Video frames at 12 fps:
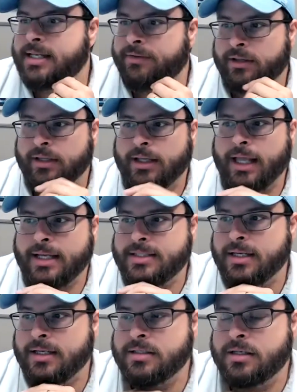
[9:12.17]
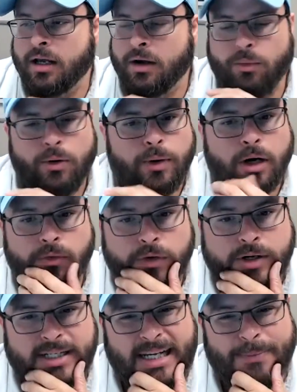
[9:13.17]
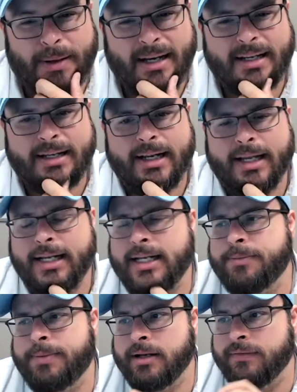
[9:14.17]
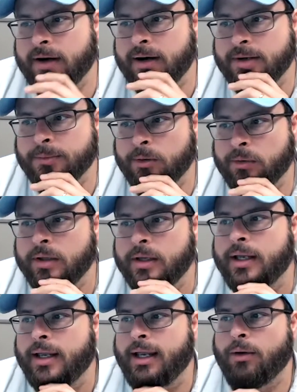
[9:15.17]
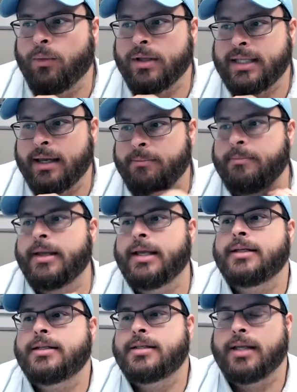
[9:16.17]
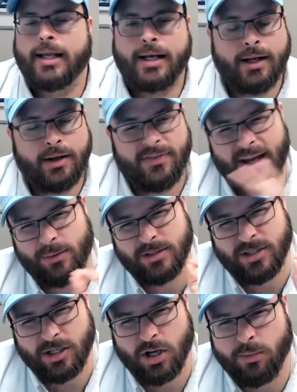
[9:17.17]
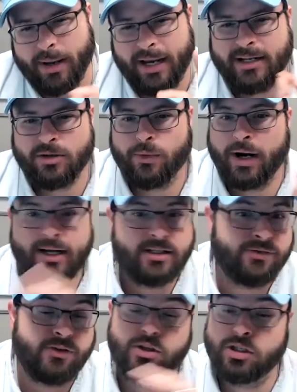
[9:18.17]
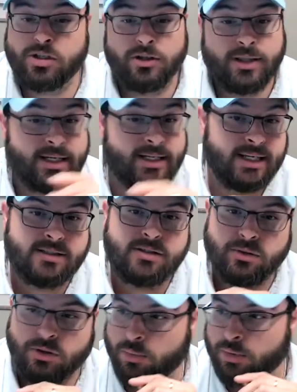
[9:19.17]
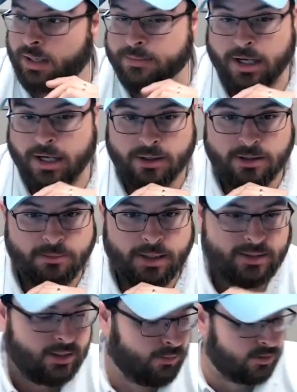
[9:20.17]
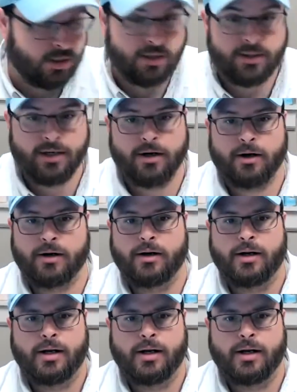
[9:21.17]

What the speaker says: is definitely the last test. We went over dependent and independent variable and what that meant, and if that was the domain and the range. If you just took that test, you'll know what I'm talking about. That was on there.